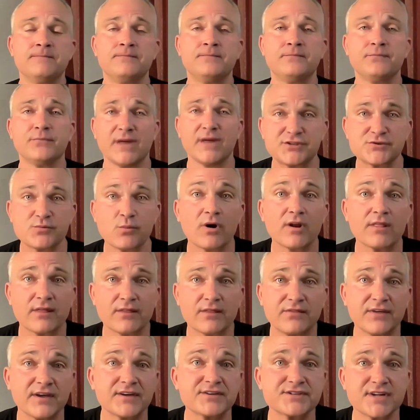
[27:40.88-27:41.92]
That's one of the
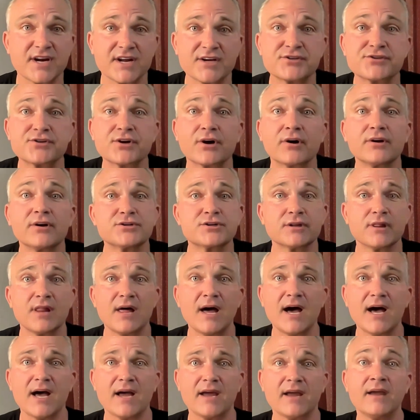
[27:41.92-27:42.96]
things that I start in
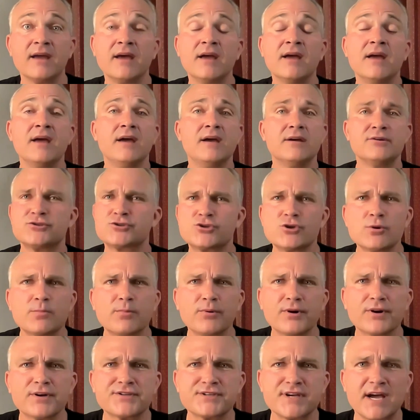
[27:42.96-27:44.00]
July. Super
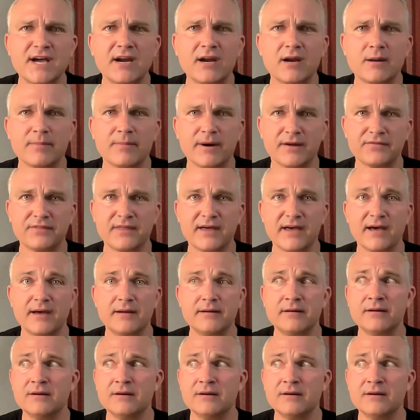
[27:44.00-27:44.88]
excited about that.